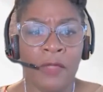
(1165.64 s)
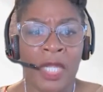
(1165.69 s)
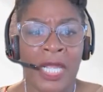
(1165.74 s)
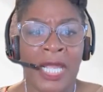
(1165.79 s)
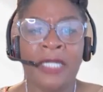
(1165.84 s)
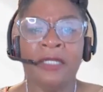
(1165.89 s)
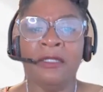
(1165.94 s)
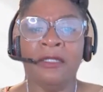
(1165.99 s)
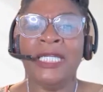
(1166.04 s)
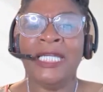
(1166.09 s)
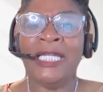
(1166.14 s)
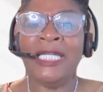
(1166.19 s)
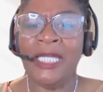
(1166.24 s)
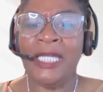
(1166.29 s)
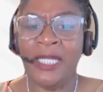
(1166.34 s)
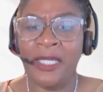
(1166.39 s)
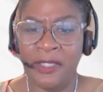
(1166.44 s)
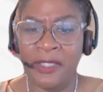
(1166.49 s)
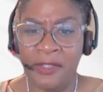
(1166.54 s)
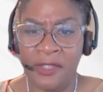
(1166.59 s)
and
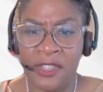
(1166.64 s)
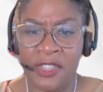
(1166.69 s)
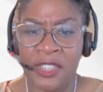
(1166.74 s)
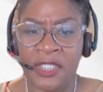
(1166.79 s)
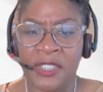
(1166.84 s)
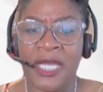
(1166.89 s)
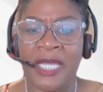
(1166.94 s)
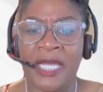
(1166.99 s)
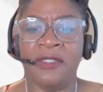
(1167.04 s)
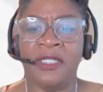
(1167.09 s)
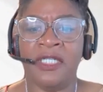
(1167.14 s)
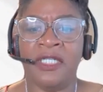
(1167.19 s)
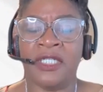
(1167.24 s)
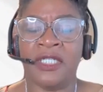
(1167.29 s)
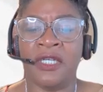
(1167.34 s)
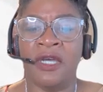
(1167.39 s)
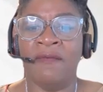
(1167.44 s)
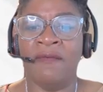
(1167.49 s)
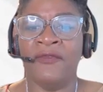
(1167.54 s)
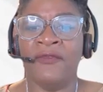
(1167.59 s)
leaning into that
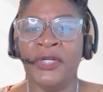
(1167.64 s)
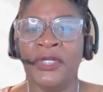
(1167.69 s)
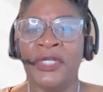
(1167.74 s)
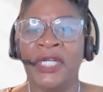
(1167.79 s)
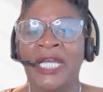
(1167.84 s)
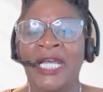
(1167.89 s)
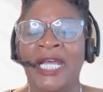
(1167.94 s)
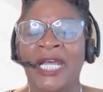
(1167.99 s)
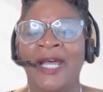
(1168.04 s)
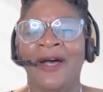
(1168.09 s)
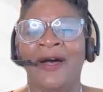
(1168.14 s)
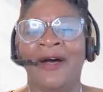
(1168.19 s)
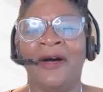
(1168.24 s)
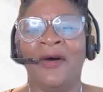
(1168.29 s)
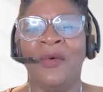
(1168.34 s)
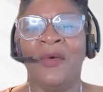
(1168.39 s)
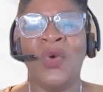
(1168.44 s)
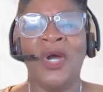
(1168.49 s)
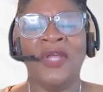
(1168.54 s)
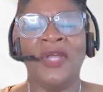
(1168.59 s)
discomfort.
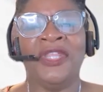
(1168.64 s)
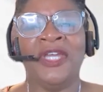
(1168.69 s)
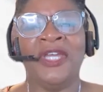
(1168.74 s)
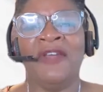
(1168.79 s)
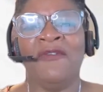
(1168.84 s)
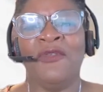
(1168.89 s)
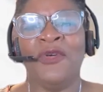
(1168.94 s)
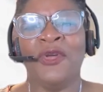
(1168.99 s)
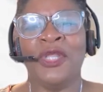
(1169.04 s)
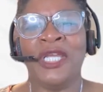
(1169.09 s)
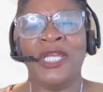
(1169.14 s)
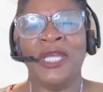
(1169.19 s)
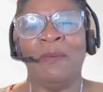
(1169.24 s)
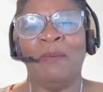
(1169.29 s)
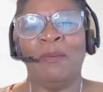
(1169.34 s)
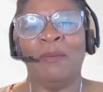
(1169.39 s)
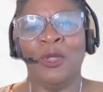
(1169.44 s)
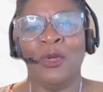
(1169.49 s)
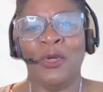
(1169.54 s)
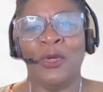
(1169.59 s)
One thing for the
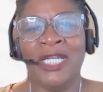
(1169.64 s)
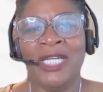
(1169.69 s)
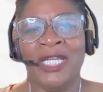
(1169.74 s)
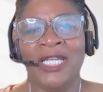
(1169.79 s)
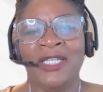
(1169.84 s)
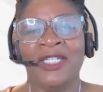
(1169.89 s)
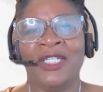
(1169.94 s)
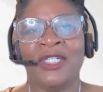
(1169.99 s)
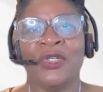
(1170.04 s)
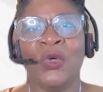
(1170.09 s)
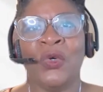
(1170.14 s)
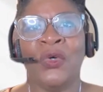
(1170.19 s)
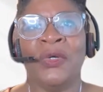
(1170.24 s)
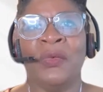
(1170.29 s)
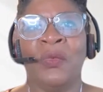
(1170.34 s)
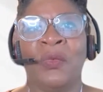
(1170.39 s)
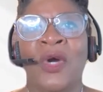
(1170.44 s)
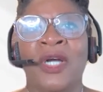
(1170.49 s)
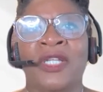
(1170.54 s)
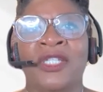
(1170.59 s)
employees. So
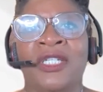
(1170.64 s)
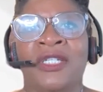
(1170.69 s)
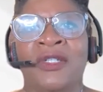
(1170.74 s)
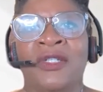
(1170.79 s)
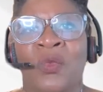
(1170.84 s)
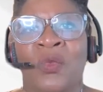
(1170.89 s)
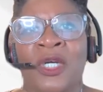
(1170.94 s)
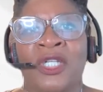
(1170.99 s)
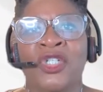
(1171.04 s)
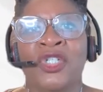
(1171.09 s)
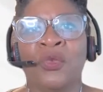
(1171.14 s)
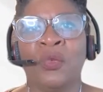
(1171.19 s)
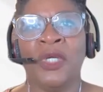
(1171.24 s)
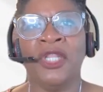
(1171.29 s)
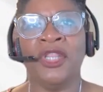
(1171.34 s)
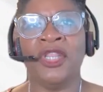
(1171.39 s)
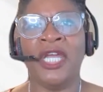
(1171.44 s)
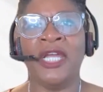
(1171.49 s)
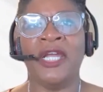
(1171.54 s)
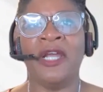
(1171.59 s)
once we
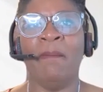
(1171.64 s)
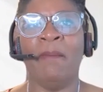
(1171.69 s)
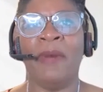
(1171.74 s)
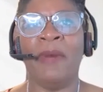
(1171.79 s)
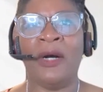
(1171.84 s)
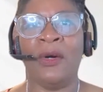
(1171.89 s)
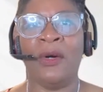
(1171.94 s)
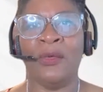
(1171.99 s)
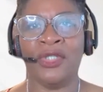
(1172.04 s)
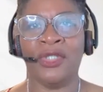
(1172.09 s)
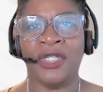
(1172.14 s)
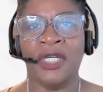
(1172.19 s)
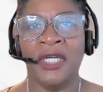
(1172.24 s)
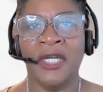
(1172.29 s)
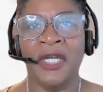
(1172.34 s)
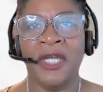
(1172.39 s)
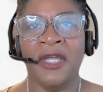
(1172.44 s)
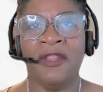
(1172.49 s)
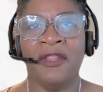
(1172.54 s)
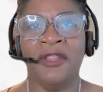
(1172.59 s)
think about
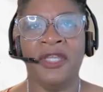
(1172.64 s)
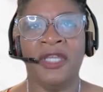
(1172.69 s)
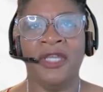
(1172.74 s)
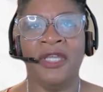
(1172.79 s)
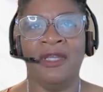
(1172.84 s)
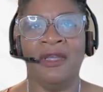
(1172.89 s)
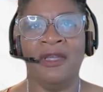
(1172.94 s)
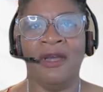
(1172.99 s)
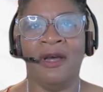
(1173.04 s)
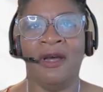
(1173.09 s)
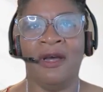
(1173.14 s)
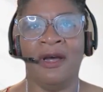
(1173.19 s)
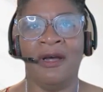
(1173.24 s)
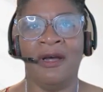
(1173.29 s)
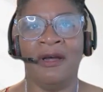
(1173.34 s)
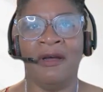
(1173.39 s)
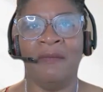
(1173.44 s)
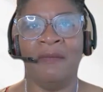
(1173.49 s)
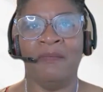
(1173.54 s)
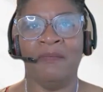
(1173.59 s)
the
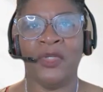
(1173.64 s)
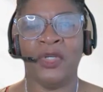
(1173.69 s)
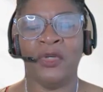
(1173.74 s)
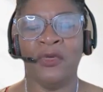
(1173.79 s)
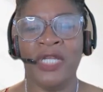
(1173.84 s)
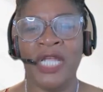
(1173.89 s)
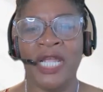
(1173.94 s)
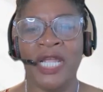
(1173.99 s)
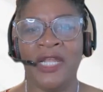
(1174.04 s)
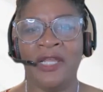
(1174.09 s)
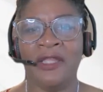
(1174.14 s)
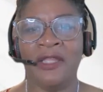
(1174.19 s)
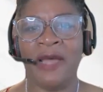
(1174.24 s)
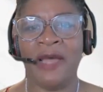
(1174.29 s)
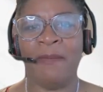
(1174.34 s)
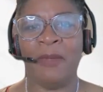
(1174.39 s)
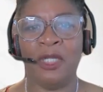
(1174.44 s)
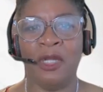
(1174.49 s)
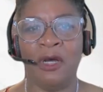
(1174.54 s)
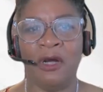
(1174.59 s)
creating
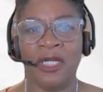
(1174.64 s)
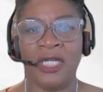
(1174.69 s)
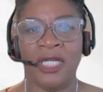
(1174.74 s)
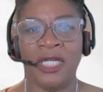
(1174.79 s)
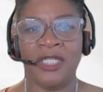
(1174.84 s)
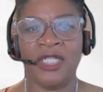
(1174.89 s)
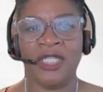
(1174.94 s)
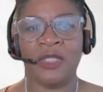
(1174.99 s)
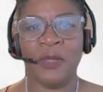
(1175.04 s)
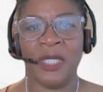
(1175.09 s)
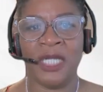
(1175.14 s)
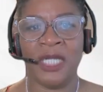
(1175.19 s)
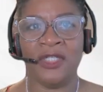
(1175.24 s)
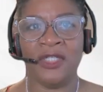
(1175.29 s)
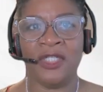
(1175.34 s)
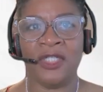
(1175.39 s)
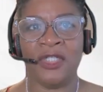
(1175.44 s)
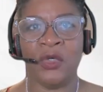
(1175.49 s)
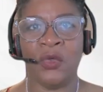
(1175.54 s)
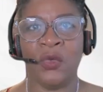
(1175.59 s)
that belonging
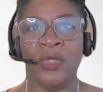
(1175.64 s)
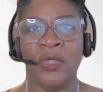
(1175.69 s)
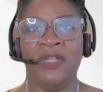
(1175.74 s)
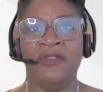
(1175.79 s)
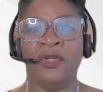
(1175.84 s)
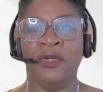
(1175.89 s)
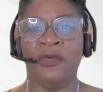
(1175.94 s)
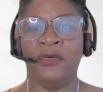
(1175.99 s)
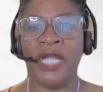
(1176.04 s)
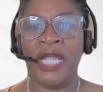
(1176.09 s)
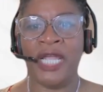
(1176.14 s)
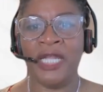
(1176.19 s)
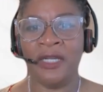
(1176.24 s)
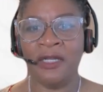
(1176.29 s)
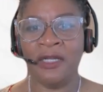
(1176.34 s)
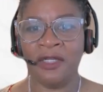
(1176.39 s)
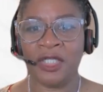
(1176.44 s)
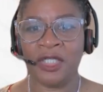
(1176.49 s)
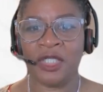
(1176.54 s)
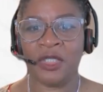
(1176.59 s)
space. So we've
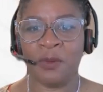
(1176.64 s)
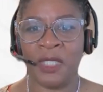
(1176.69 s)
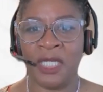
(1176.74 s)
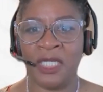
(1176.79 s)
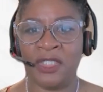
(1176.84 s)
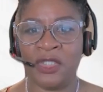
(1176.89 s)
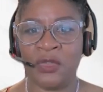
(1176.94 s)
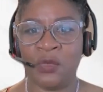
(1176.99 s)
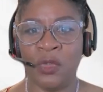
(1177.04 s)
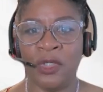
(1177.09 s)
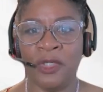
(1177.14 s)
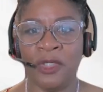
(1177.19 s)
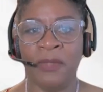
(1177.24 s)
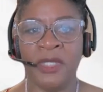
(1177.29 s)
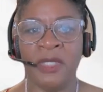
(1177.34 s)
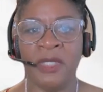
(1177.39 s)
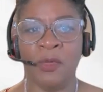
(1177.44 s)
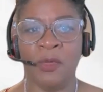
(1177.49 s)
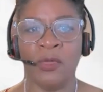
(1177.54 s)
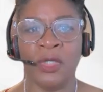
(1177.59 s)
created a space where
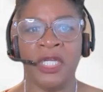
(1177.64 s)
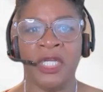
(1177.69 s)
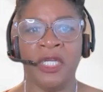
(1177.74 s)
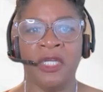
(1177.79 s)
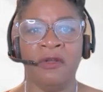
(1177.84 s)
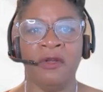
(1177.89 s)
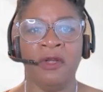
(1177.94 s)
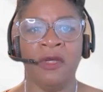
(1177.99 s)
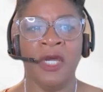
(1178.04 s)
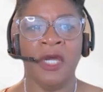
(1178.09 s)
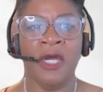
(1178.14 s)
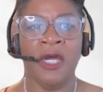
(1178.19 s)
people can